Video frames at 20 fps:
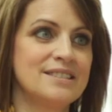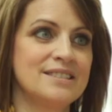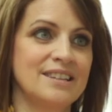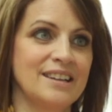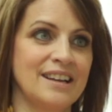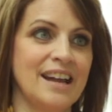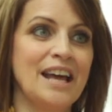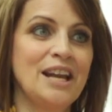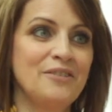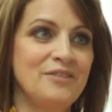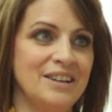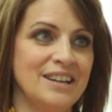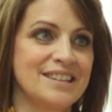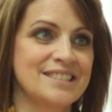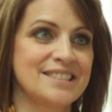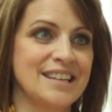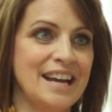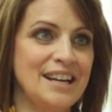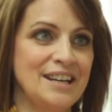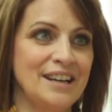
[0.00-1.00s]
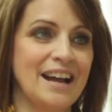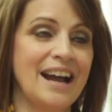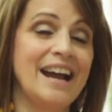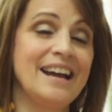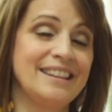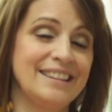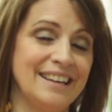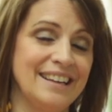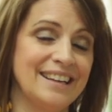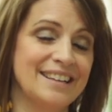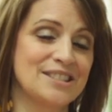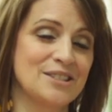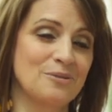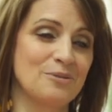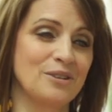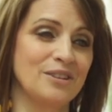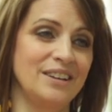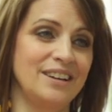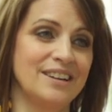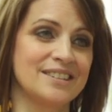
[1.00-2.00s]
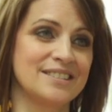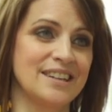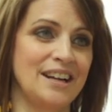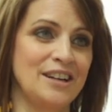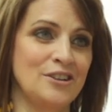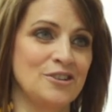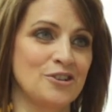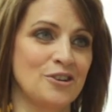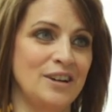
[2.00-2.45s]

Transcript: it's kind of an exciting, I think it's a really exciting